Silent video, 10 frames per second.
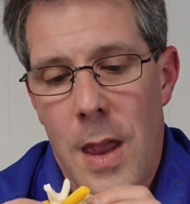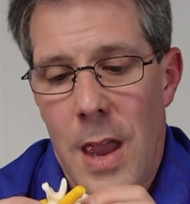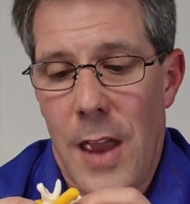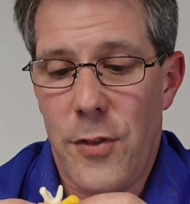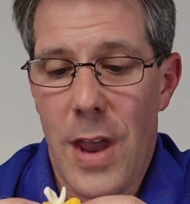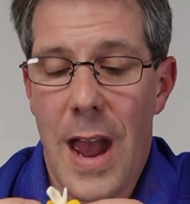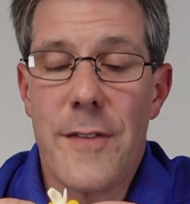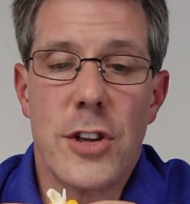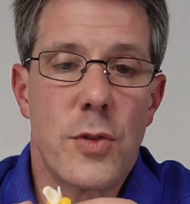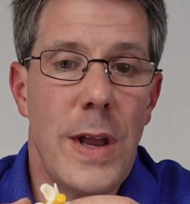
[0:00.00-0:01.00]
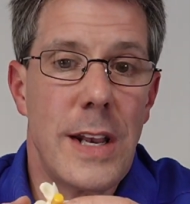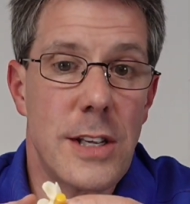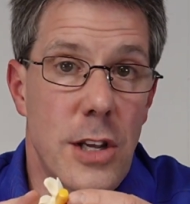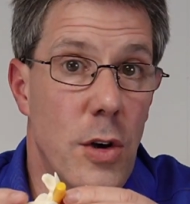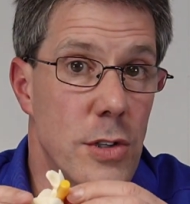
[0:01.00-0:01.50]
if you have this weakness
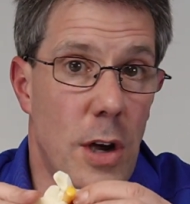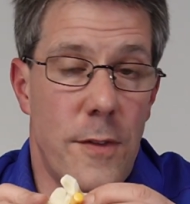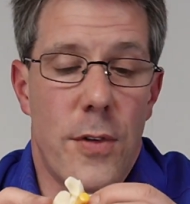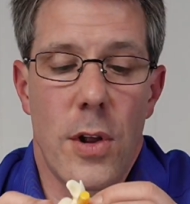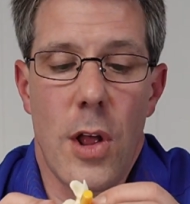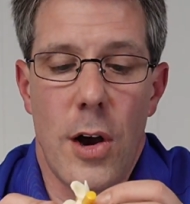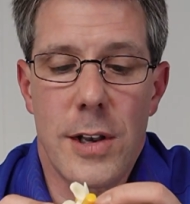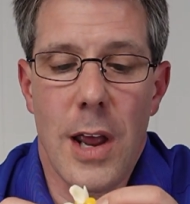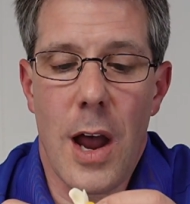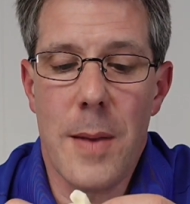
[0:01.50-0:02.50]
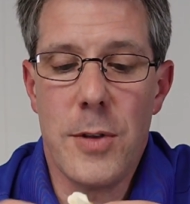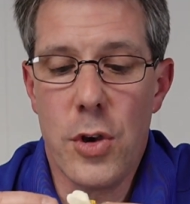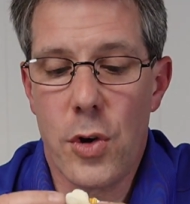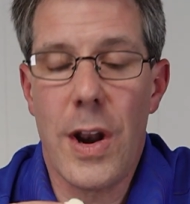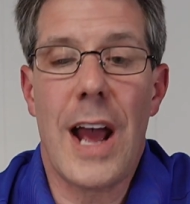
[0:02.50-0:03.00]
that goes on for a long time, you
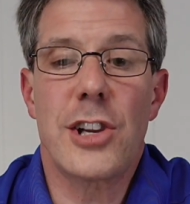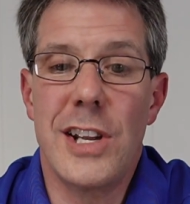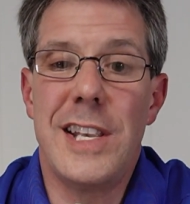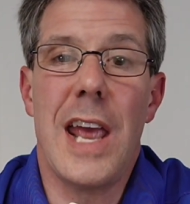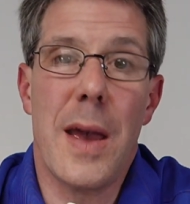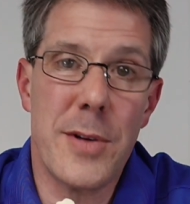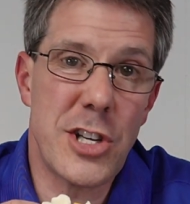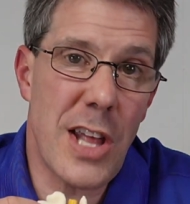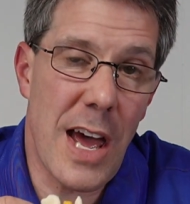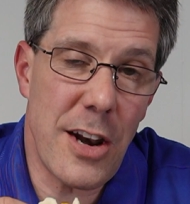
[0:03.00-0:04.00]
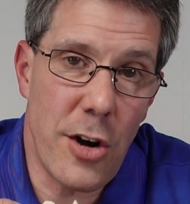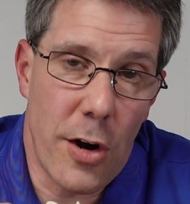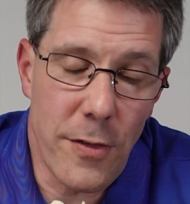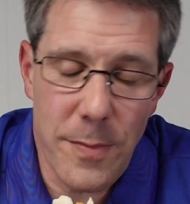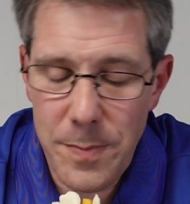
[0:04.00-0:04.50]
could actually damage that
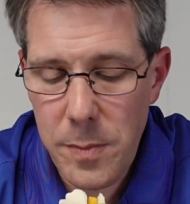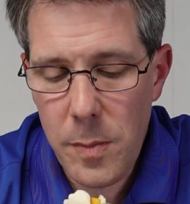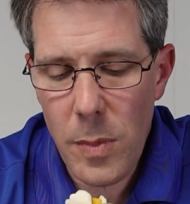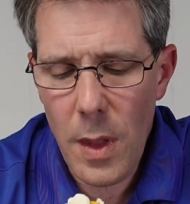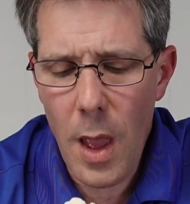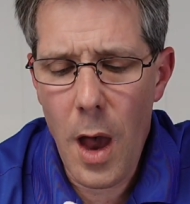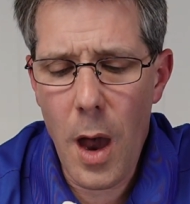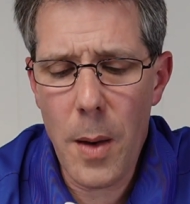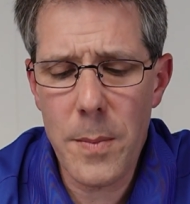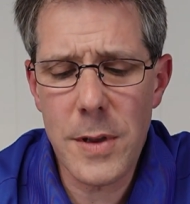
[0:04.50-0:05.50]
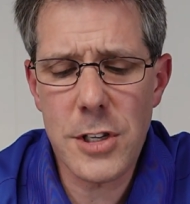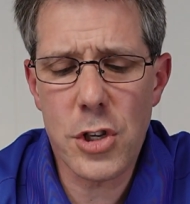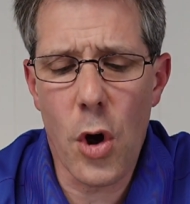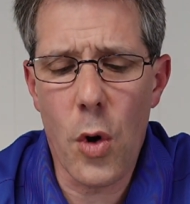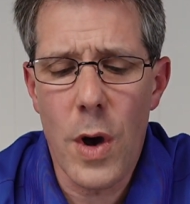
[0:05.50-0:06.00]
nerve um,
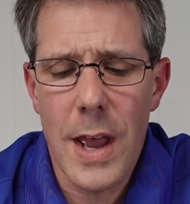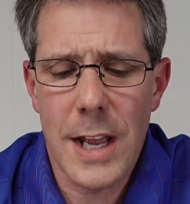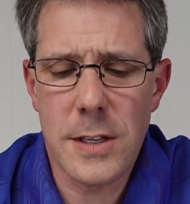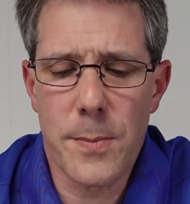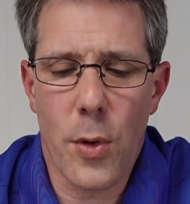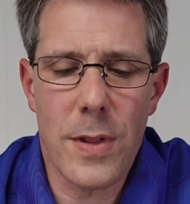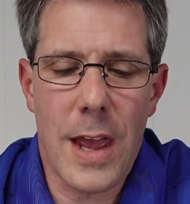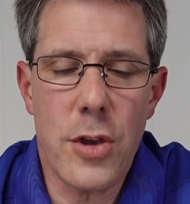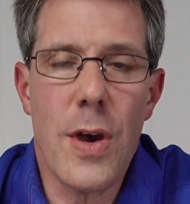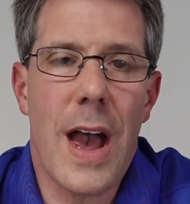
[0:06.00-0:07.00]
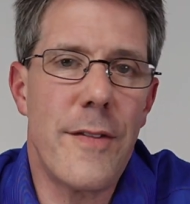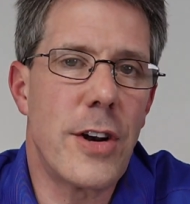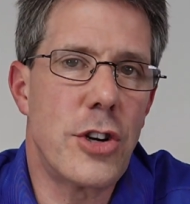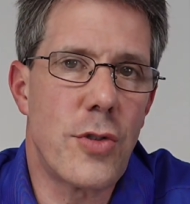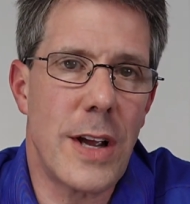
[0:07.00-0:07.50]
so it's important that you have it
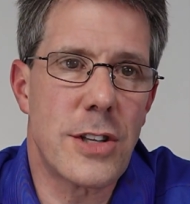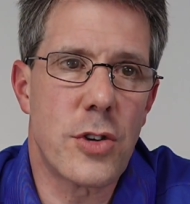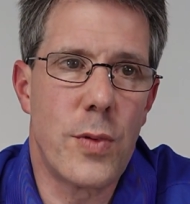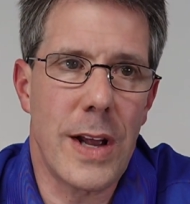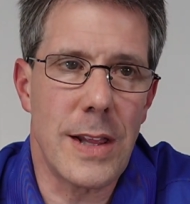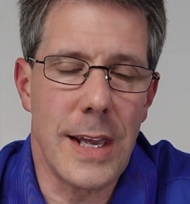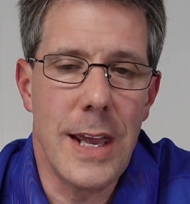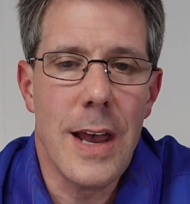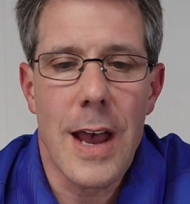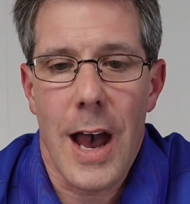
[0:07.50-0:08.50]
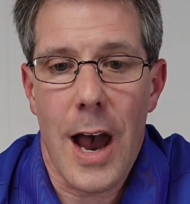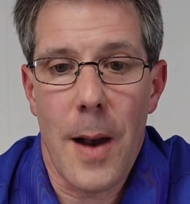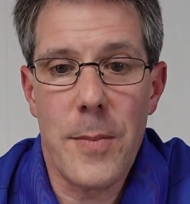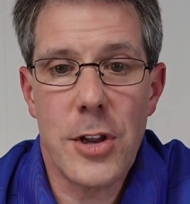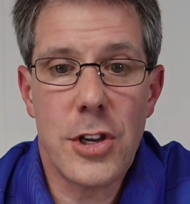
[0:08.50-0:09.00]
addressed quickly. Um,
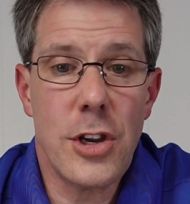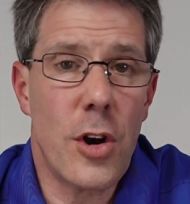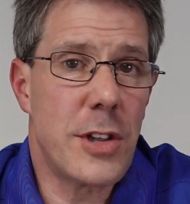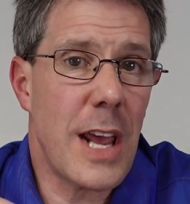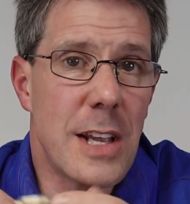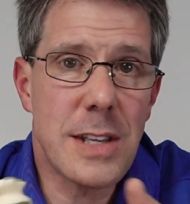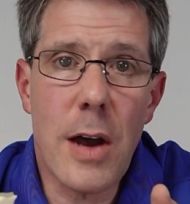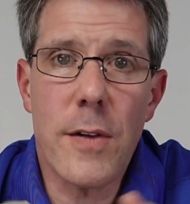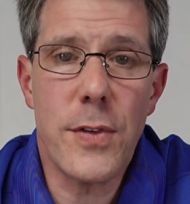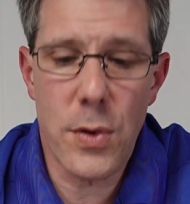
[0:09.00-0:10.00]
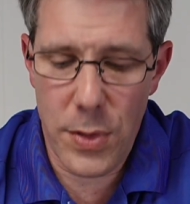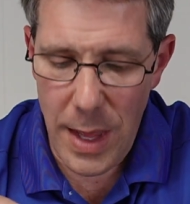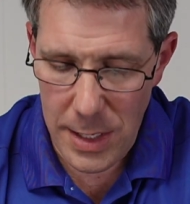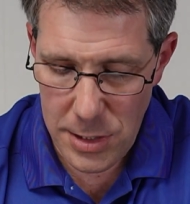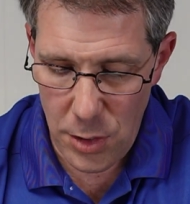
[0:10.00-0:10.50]
you know, test out a few
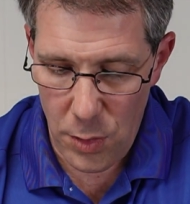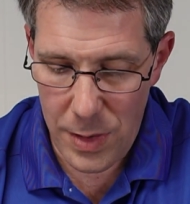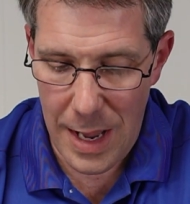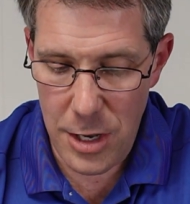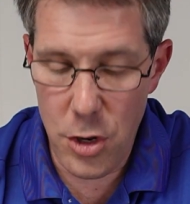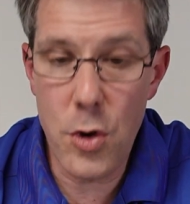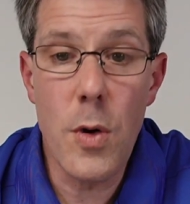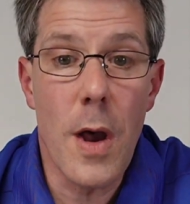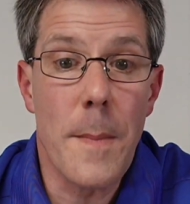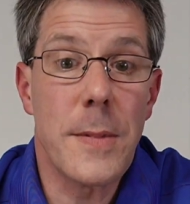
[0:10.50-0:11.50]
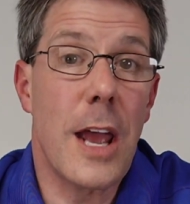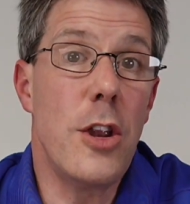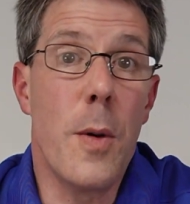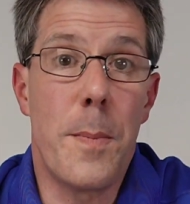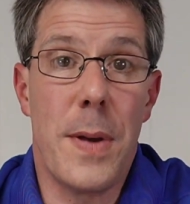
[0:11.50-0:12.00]
things. You know, can you can
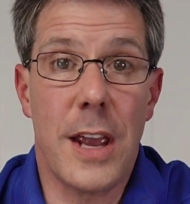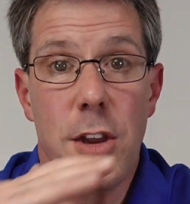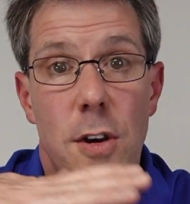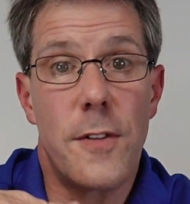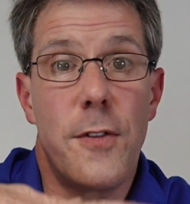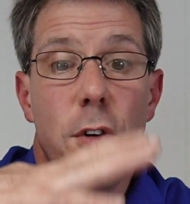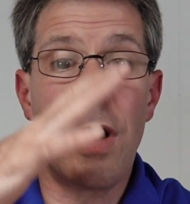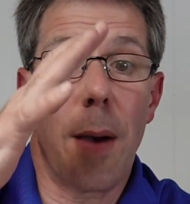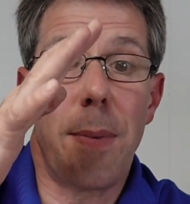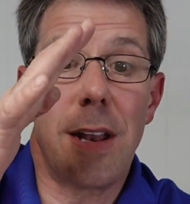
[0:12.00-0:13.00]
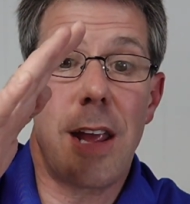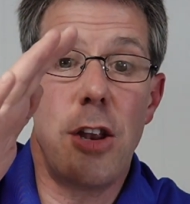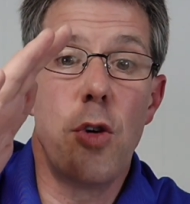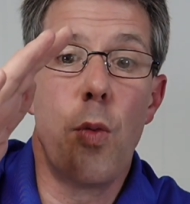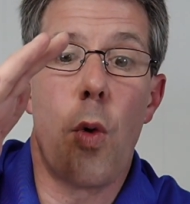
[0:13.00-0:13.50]
you pick your foot up and can
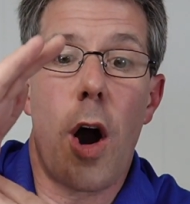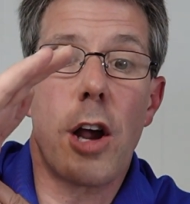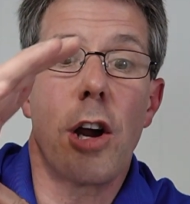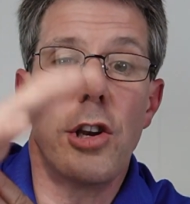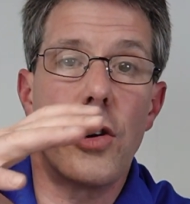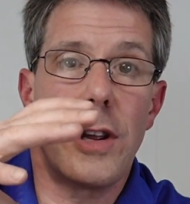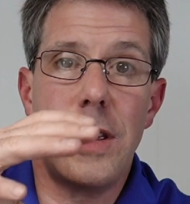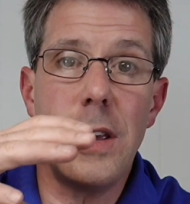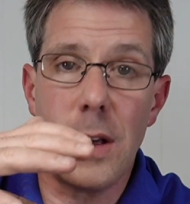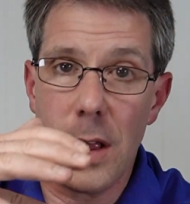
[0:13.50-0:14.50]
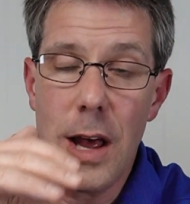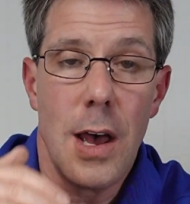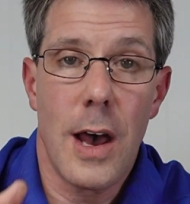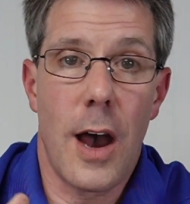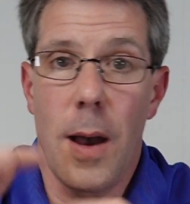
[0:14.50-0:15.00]
you walk on your heel?
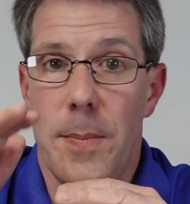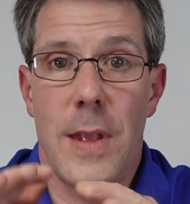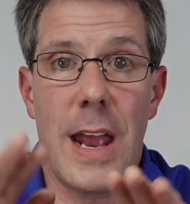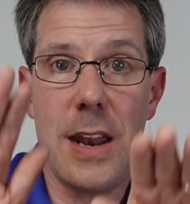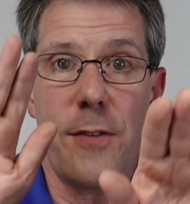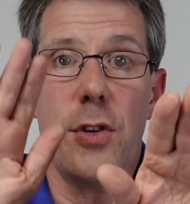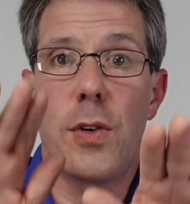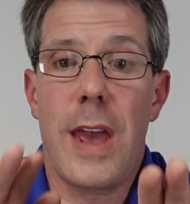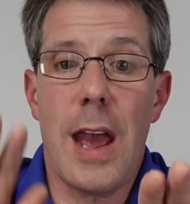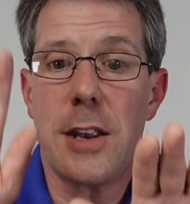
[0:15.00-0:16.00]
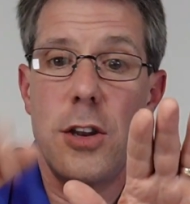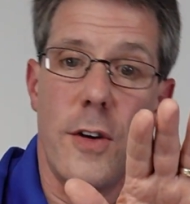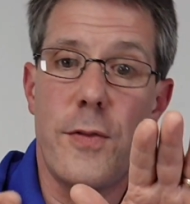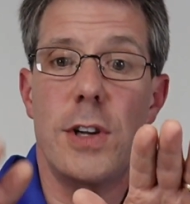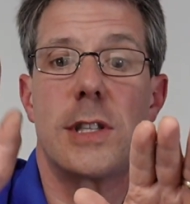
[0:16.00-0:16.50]
Um, and if you can't, and your
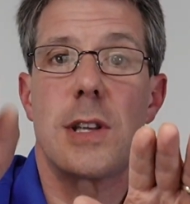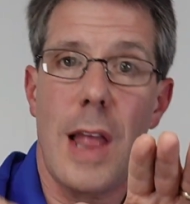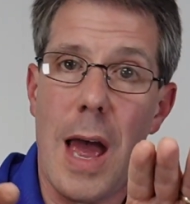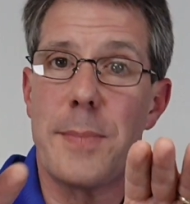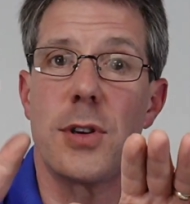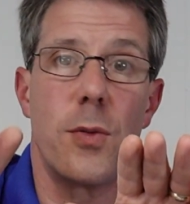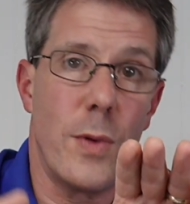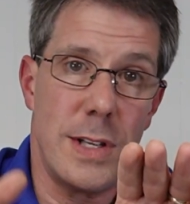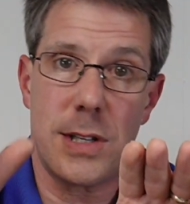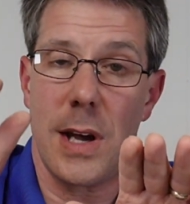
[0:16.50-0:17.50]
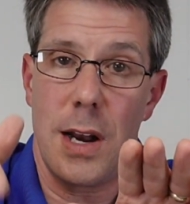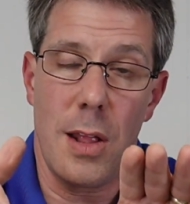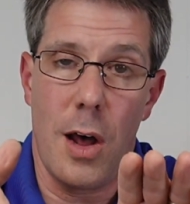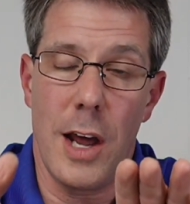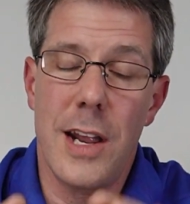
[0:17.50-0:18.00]
foot slaps on one side a lot,